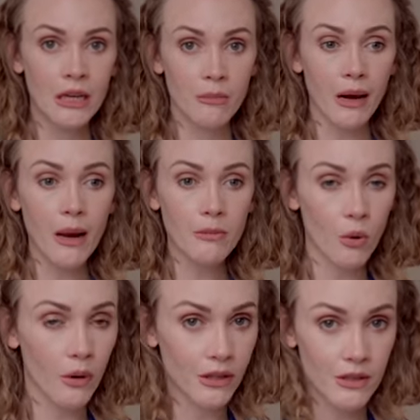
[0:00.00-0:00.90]
But I'm
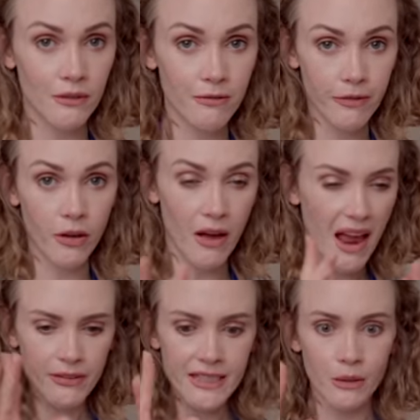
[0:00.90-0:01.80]
going to fill
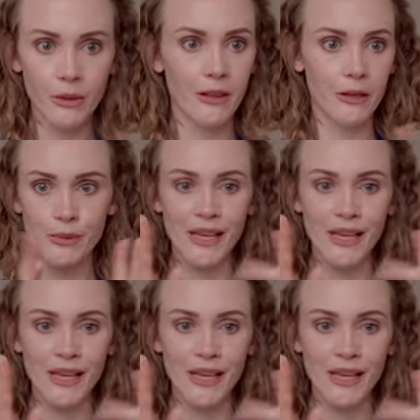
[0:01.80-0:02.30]
every single one of those